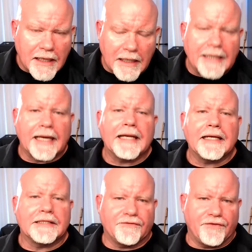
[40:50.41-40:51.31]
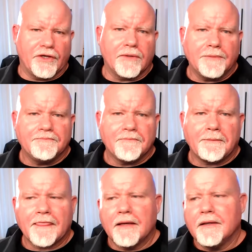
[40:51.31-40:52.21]
And I get it as a viewer.
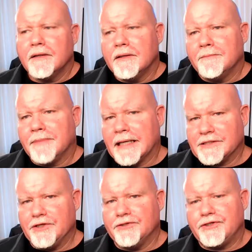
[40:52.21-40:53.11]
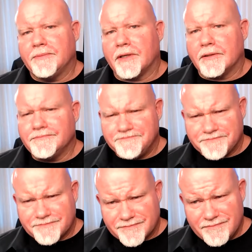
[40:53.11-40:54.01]
But as a YouTuber,
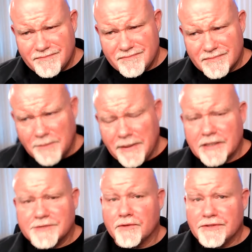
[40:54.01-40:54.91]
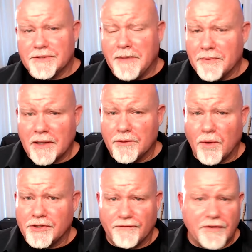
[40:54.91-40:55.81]
because most of the people that
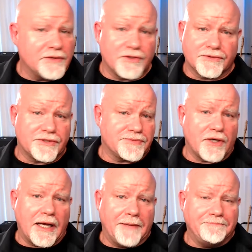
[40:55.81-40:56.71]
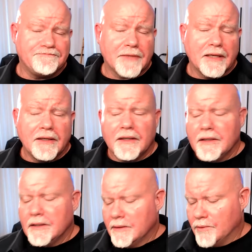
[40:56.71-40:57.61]
watch your videos don't subscribe,
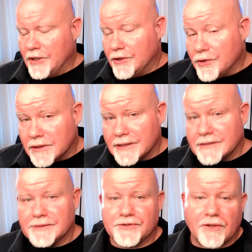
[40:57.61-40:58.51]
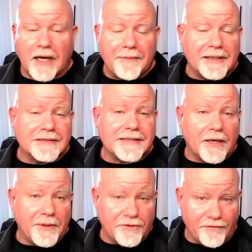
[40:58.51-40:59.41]
when you do click subscribe, it does
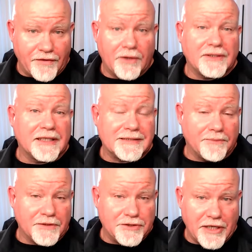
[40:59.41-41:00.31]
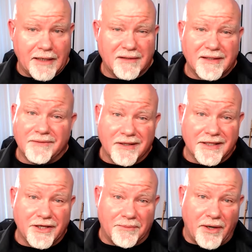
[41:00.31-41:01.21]
help out the video. It does help the channel. And
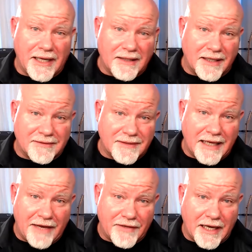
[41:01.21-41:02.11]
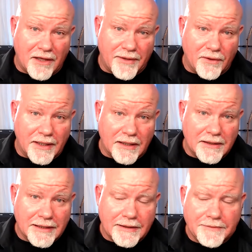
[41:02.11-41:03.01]
really, you're burning like half a calorie going click.